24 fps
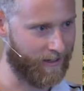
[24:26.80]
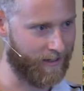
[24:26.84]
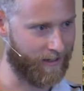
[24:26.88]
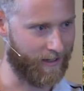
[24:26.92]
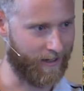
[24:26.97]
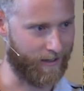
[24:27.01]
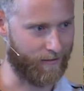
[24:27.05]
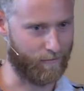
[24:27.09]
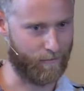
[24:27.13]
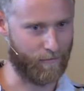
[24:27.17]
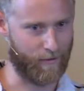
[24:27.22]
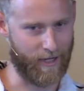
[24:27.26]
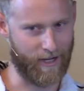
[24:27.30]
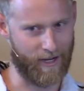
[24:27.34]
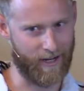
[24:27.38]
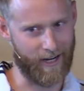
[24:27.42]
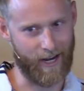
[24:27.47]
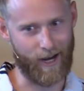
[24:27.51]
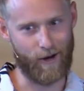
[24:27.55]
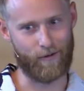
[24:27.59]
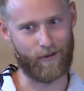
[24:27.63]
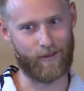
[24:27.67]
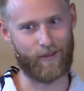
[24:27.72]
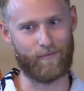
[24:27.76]
And we hung
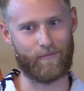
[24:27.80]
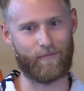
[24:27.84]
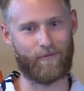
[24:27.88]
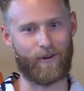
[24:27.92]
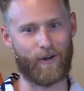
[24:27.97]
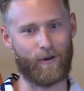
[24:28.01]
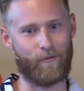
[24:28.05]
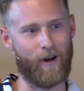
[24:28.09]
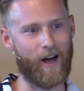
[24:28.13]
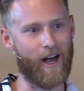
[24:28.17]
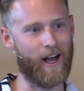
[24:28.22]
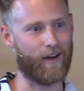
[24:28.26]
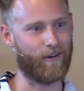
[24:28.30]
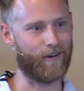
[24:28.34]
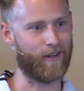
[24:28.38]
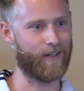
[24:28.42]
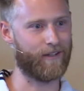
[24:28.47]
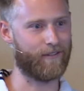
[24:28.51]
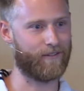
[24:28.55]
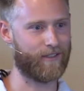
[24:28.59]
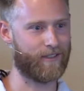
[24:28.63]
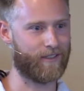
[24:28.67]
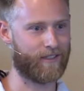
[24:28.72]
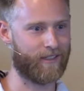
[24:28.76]
out with him for a while, and
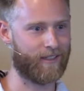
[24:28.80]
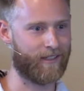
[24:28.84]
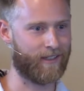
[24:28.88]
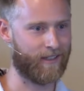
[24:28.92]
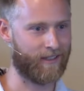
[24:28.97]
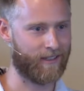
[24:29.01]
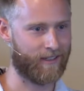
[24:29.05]
it was,